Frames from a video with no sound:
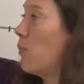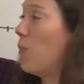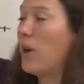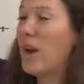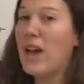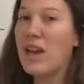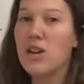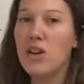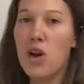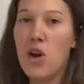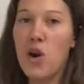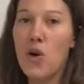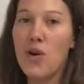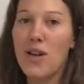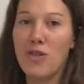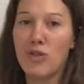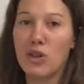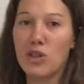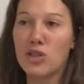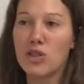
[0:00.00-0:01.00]
but I know
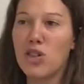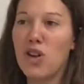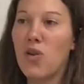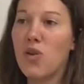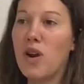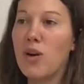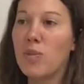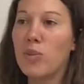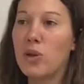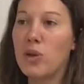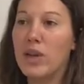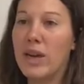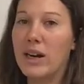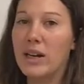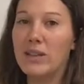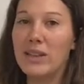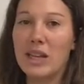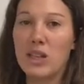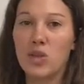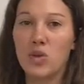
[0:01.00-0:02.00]
if there's no number
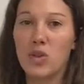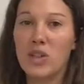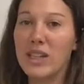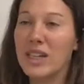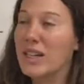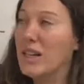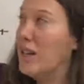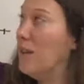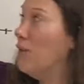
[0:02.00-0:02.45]
there, that's really an